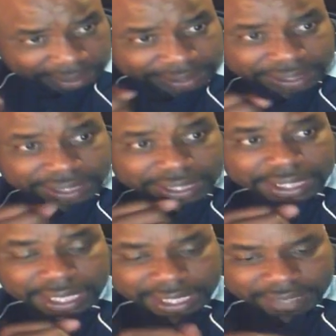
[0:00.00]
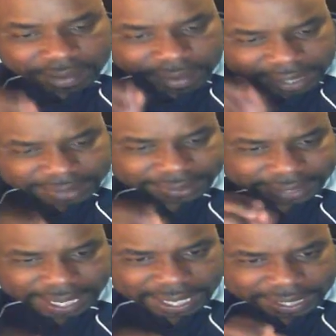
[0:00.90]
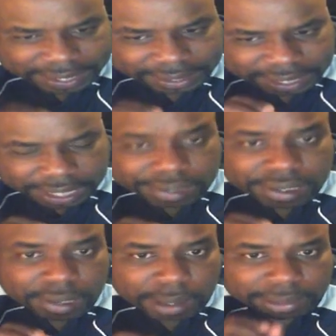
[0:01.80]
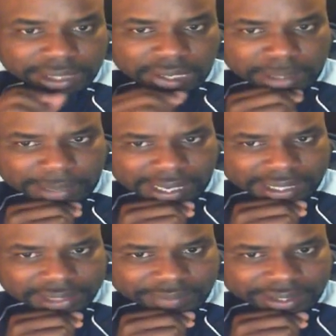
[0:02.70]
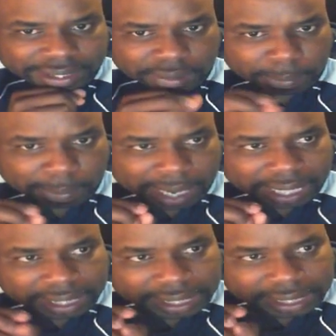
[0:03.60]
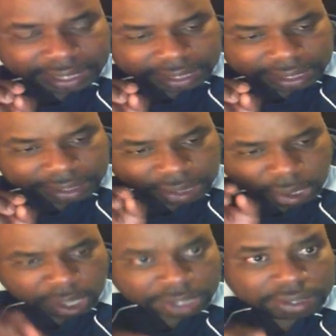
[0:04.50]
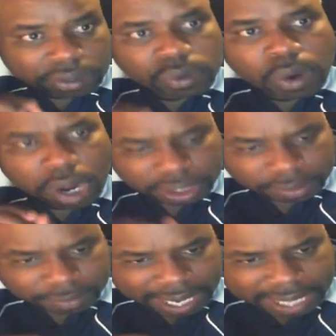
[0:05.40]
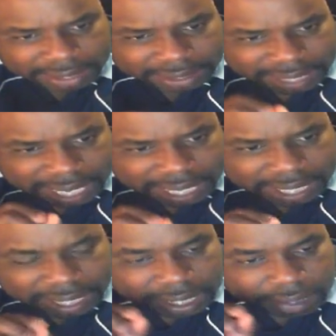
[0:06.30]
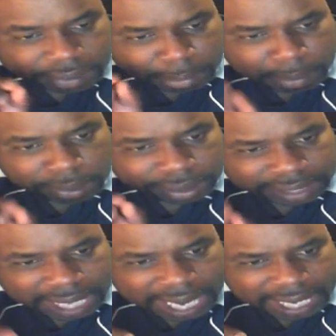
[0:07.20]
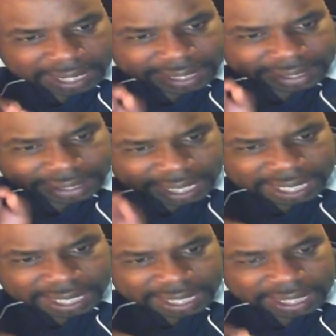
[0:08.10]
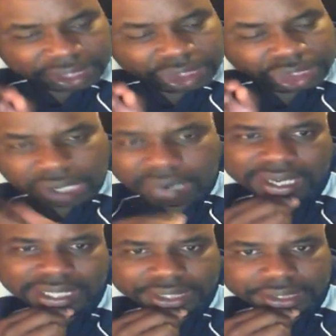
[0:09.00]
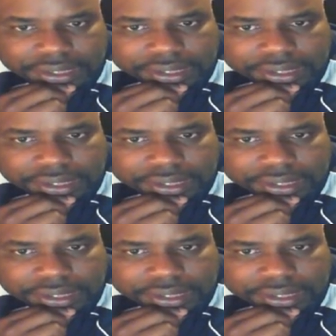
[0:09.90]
this. And if you understand this, then you know what I'm talking about in this video about the author who authorized and that the Most High is in charge.